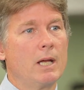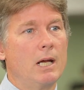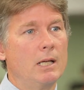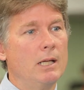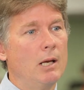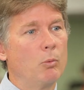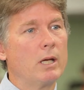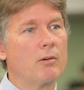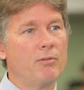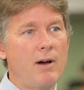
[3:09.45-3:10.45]
And then we
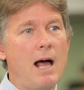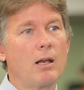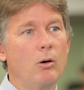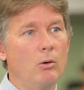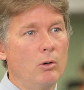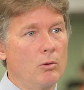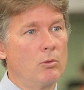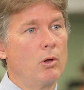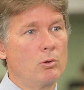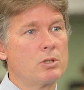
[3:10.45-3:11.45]
can follow
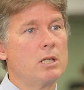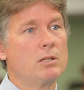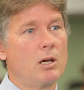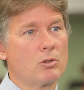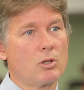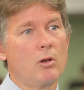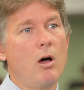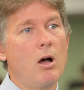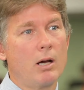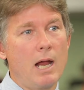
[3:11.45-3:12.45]
those details
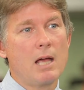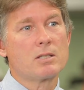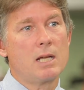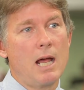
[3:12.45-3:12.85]
along as the